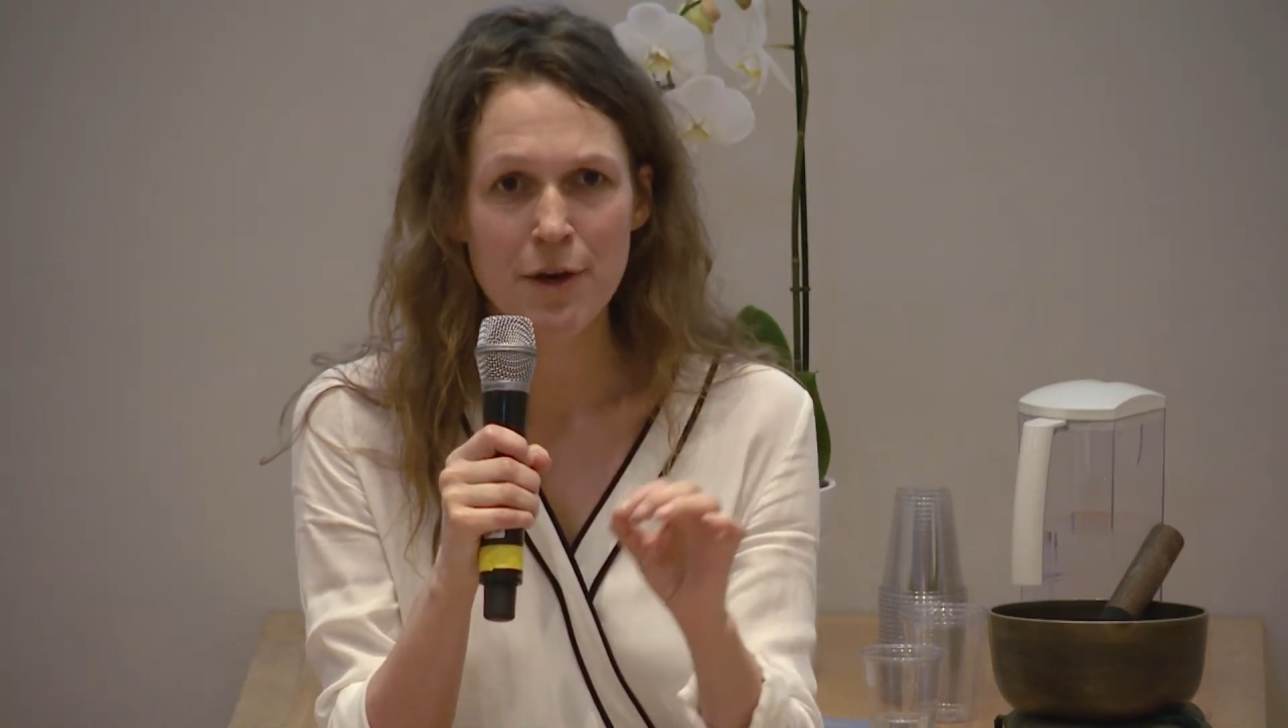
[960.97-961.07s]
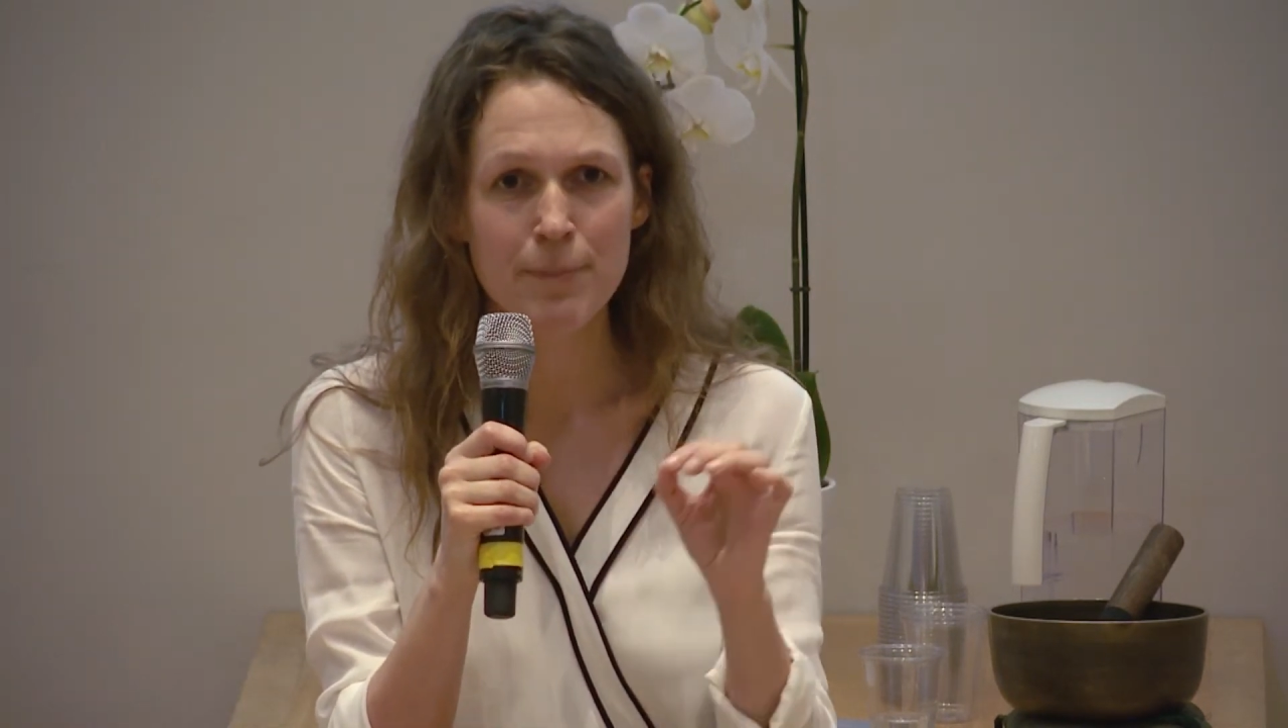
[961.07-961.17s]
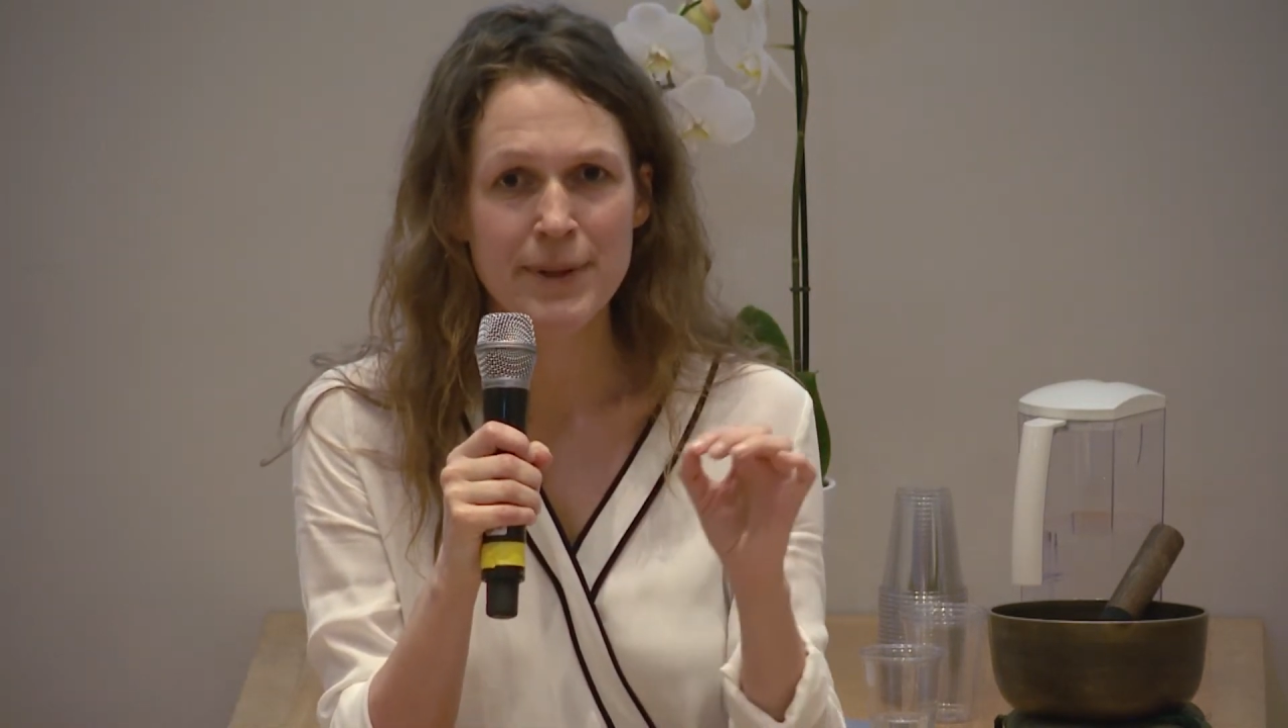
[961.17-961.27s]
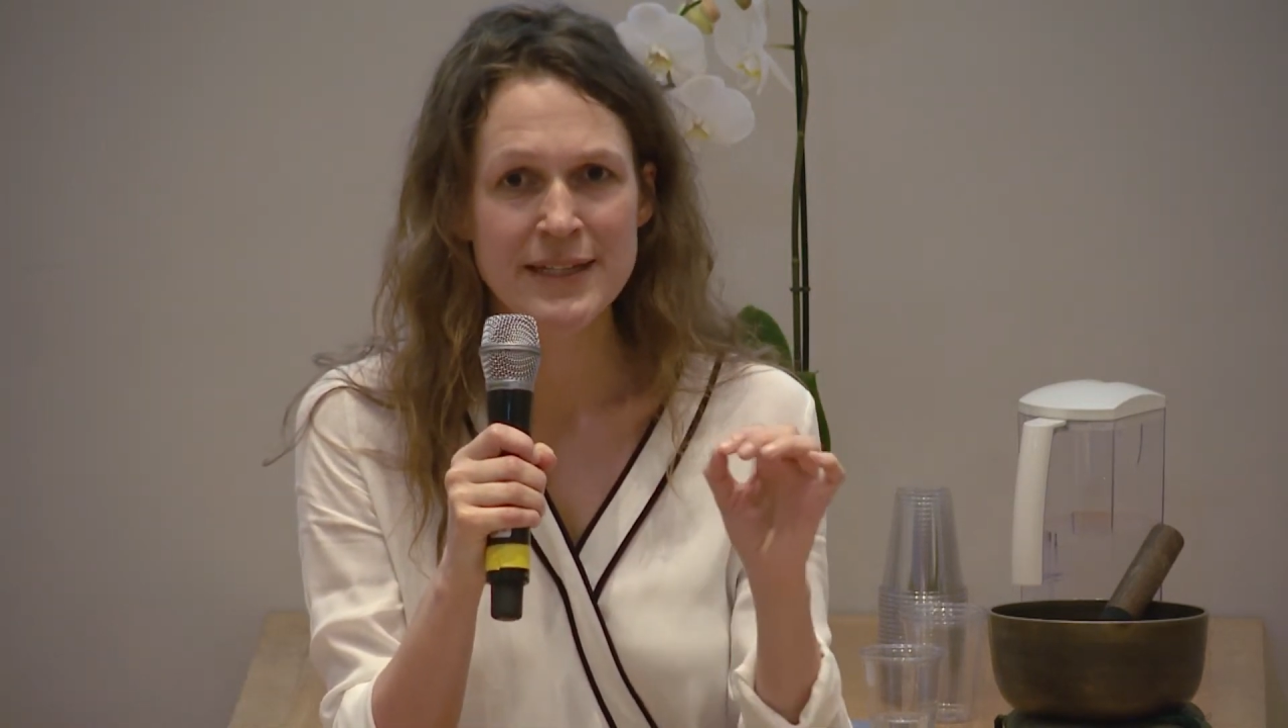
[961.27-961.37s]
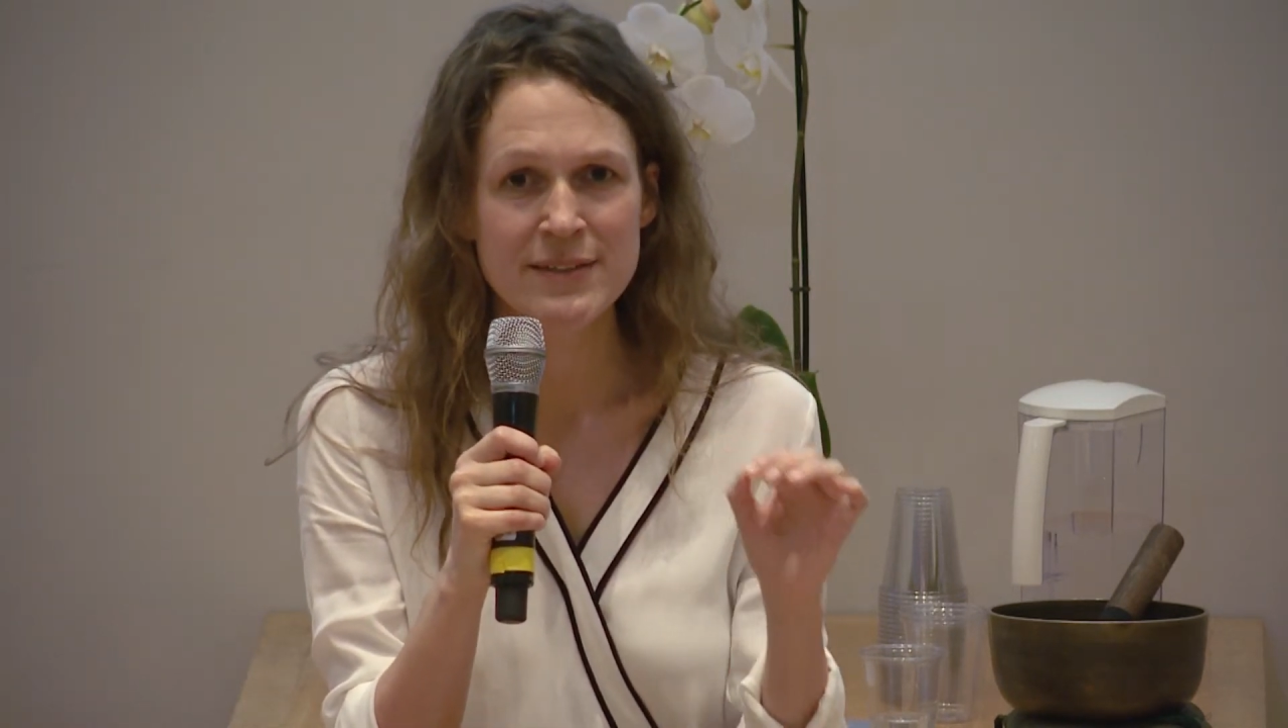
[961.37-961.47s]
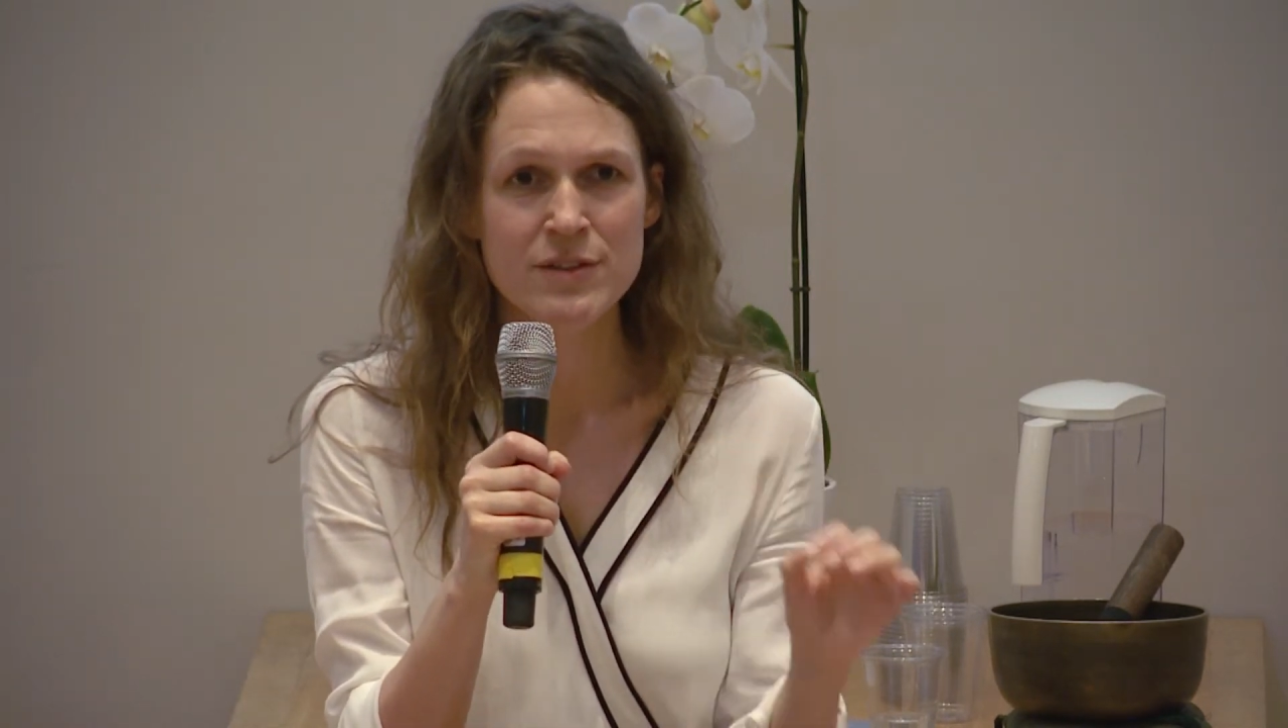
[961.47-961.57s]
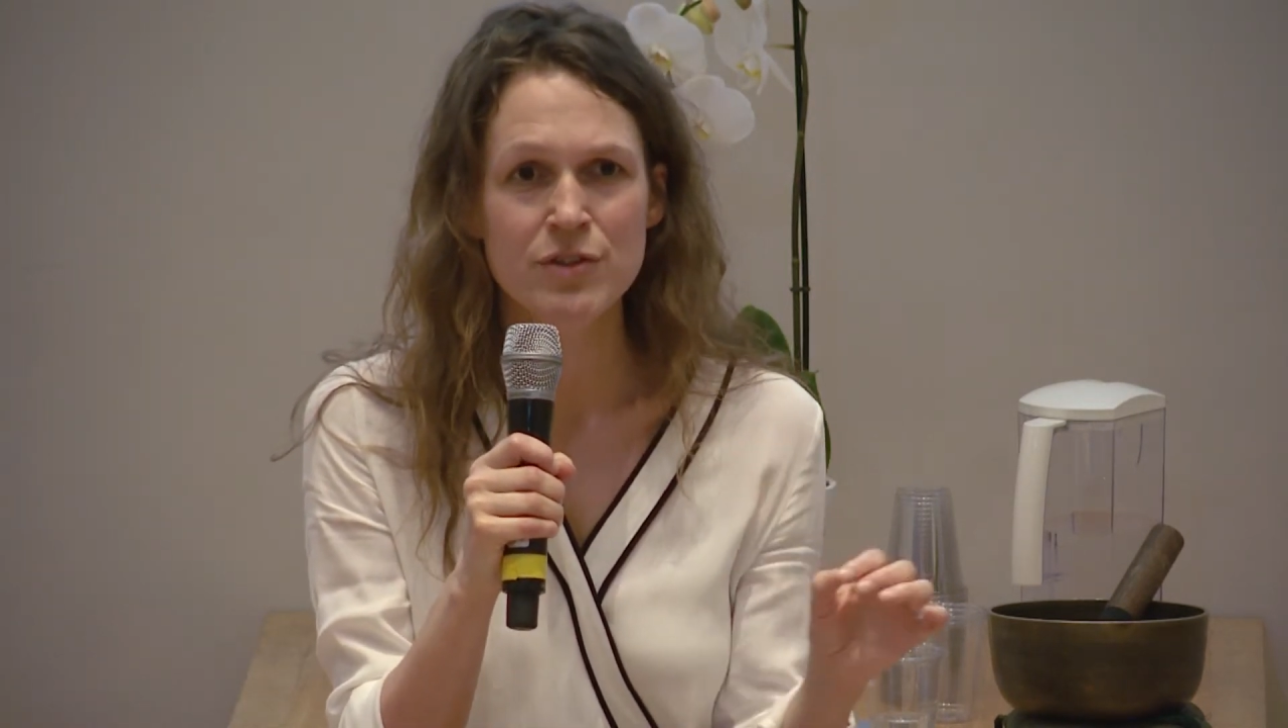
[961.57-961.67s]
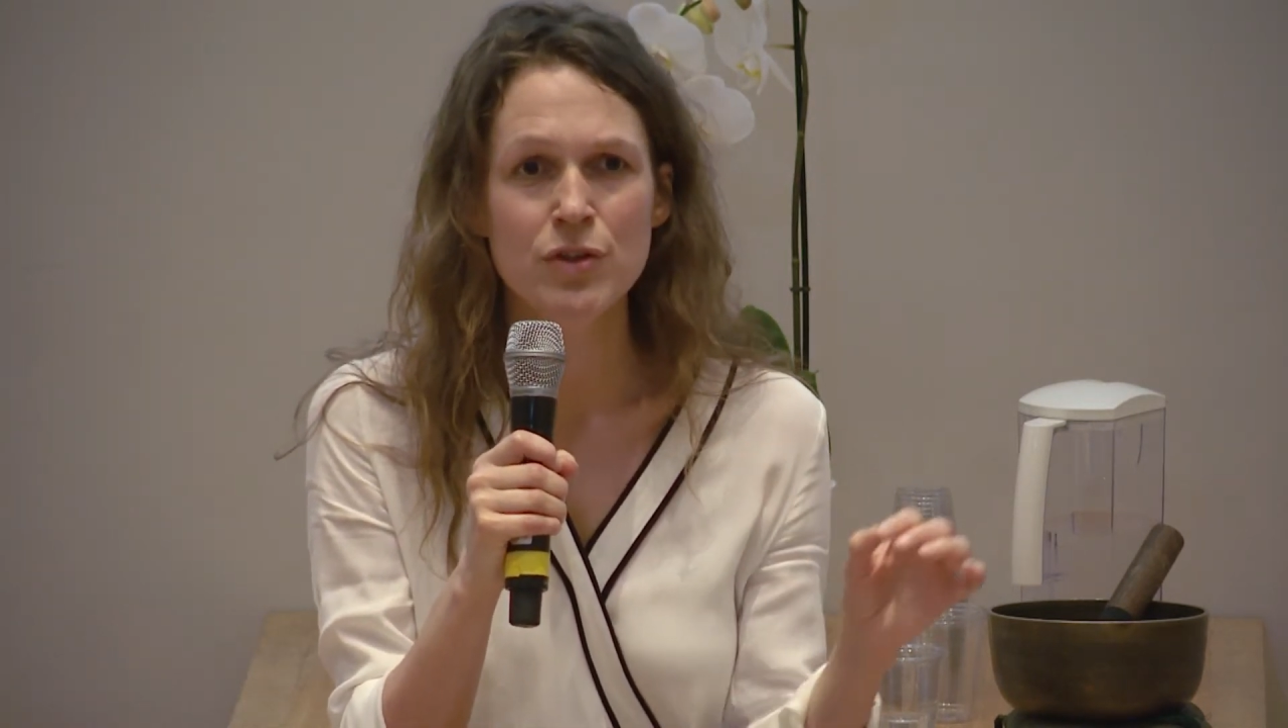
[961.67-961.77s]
are paced through